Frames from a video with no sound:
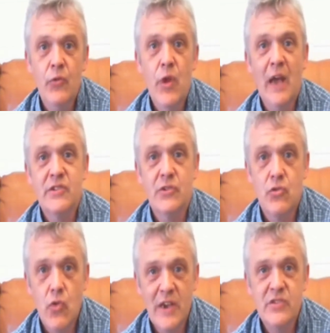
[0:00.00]
it has a
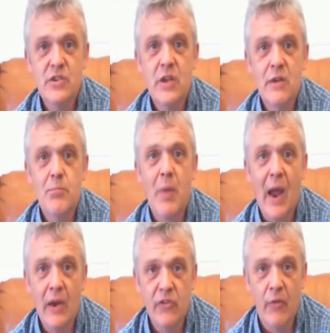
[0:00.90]
drastic
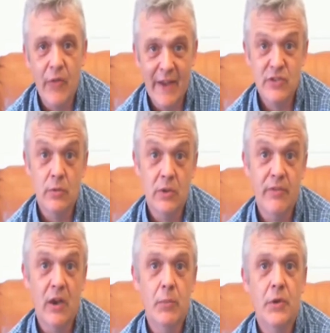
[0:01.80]
impact on the actual
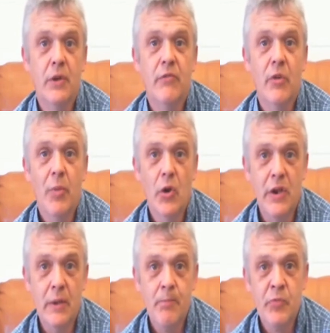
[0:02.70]
development of the
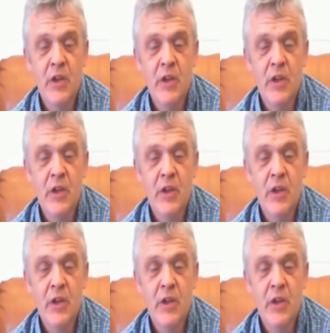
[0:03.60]
body.